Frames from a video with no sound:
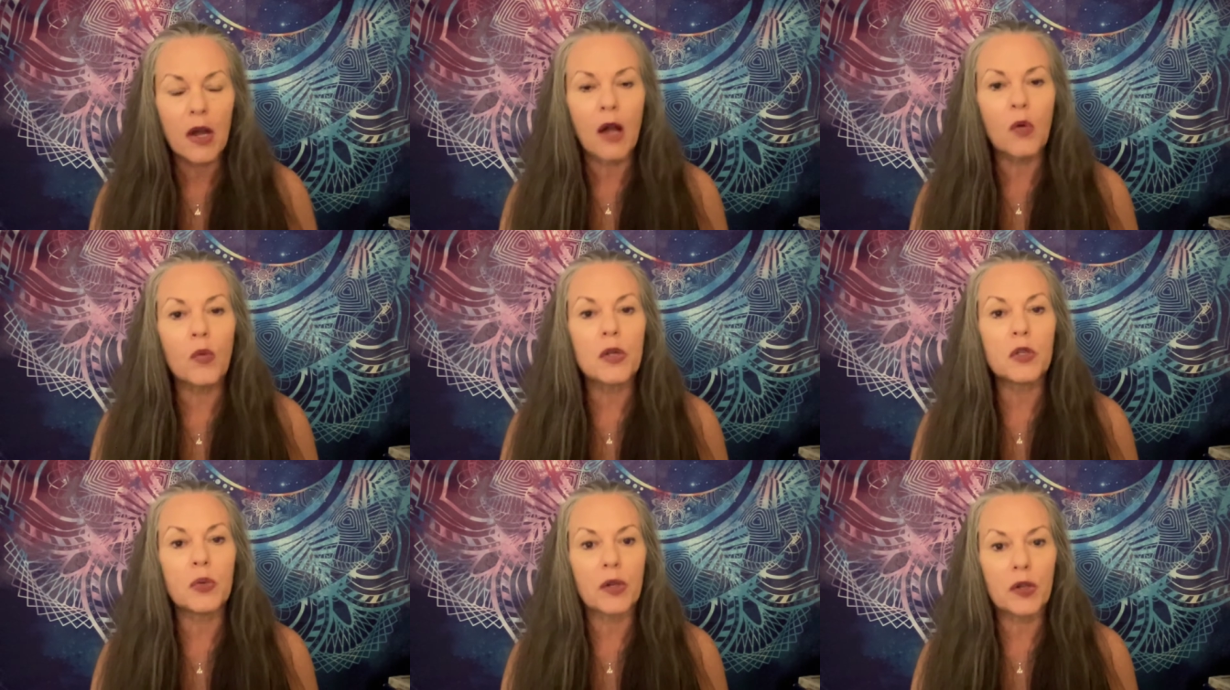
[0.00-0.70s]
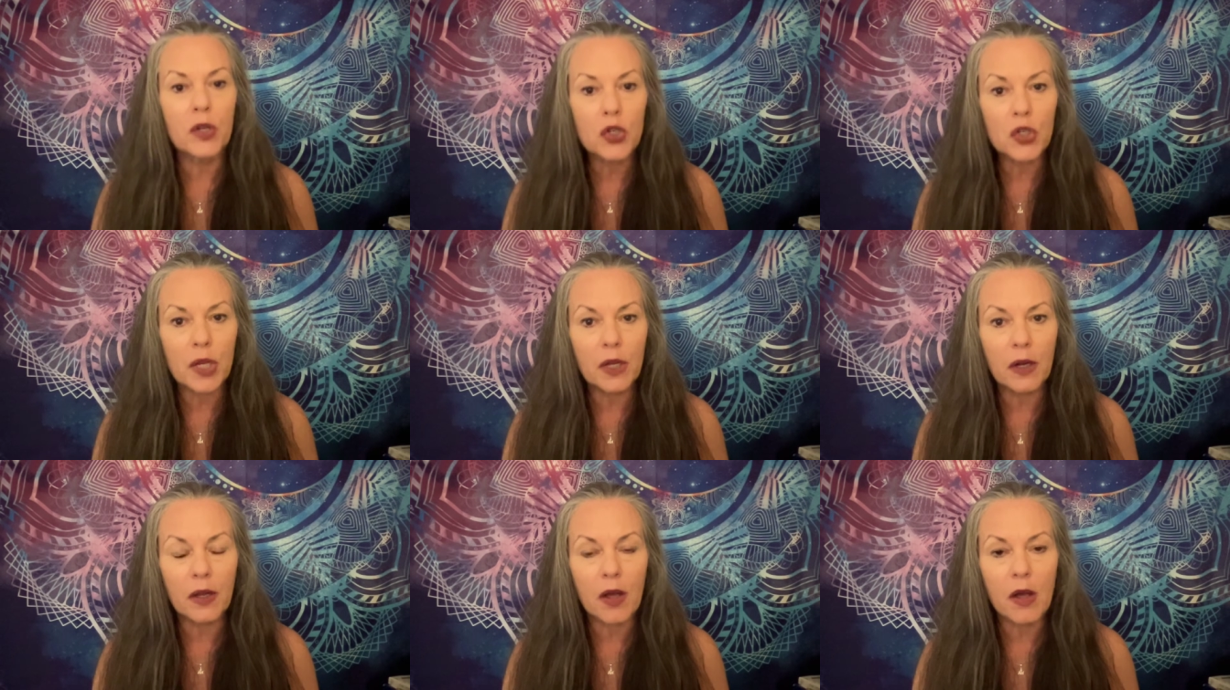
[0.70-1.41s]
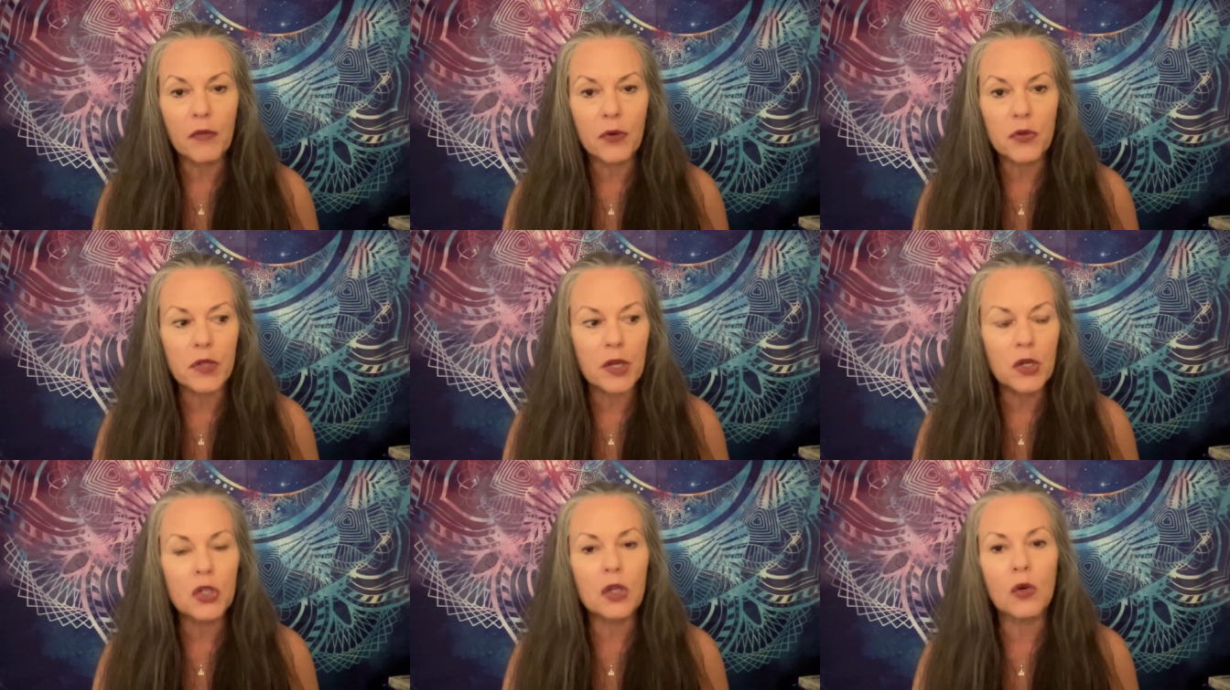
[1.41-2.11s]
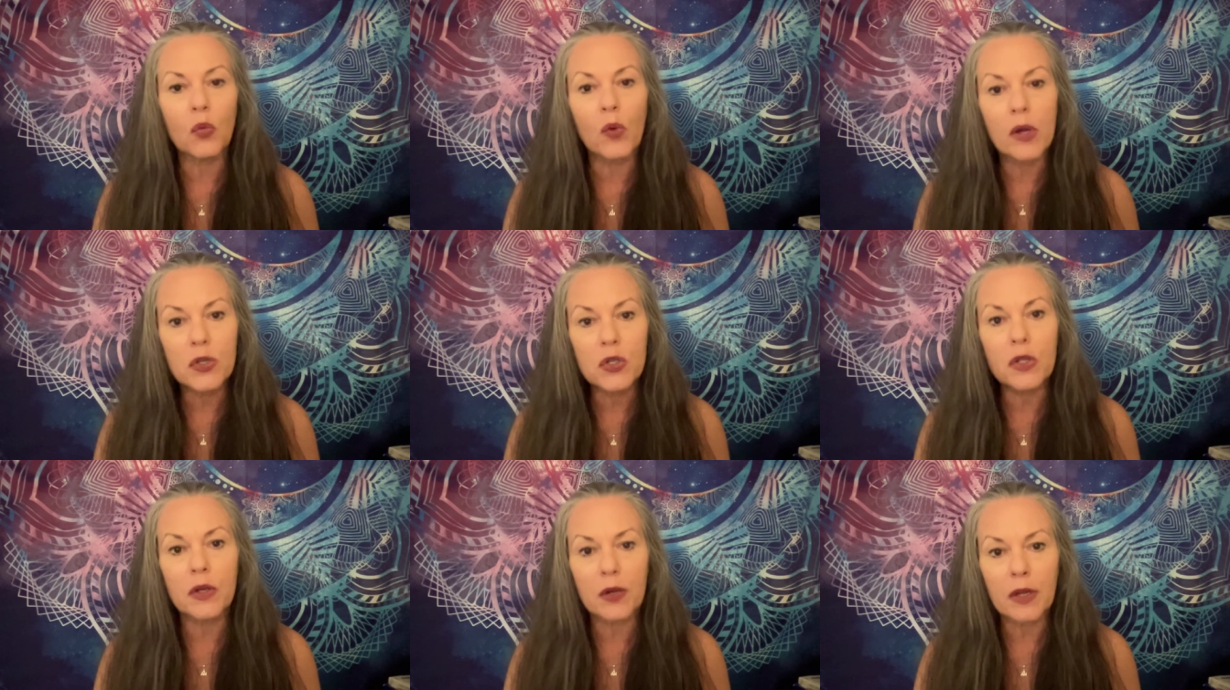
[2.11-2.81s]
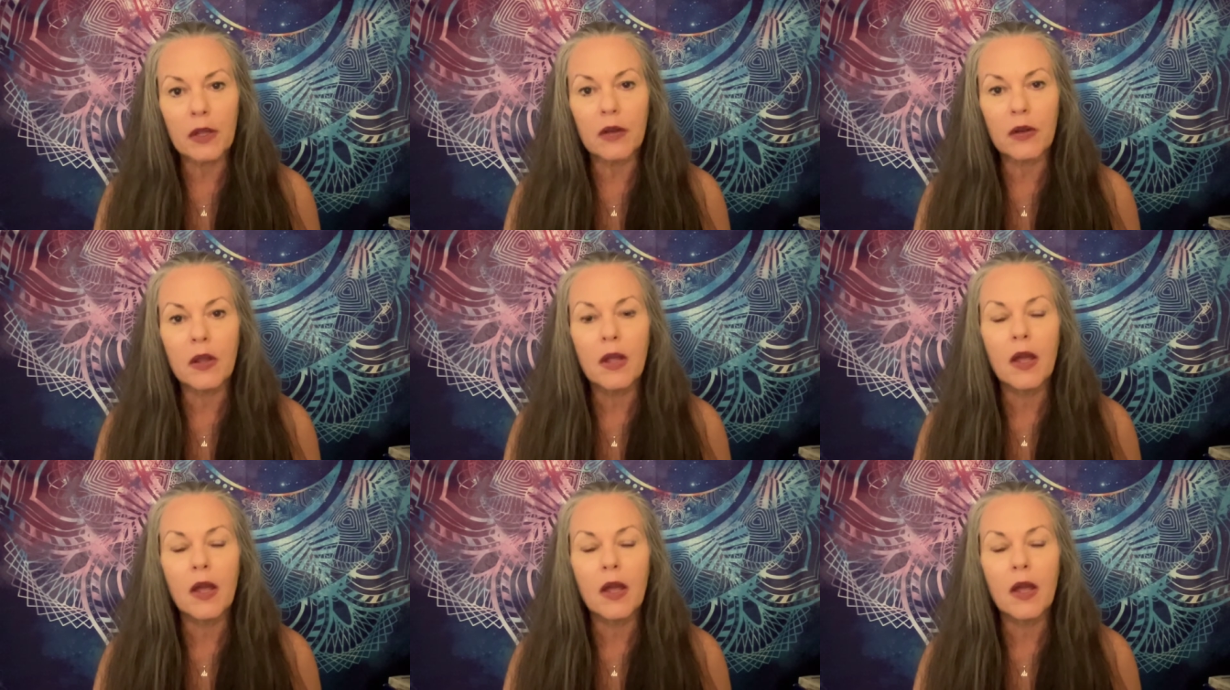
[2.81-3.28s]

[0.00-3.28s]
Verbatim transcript: i want to initiate a conversation once they're in